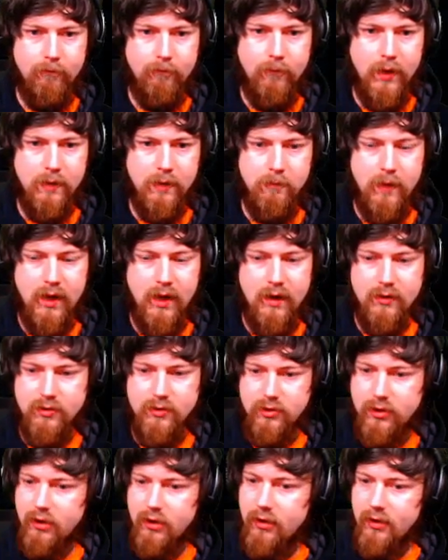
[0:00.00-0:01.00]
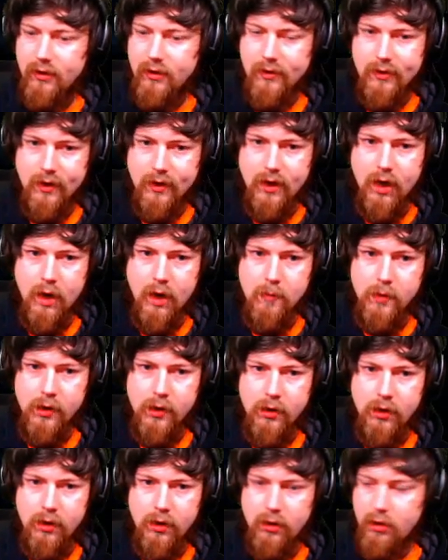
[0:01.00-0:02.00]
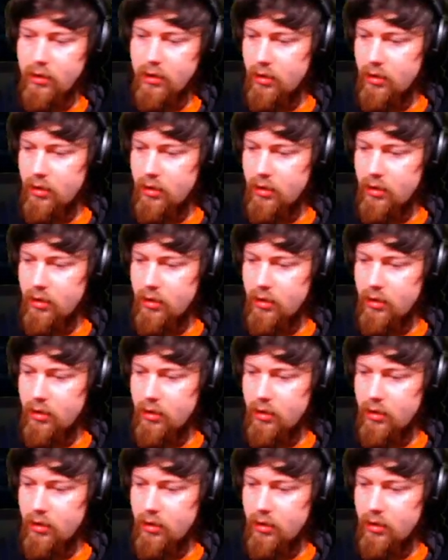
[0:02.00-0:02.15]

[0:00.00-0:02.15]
big man's chilling in the cupboard.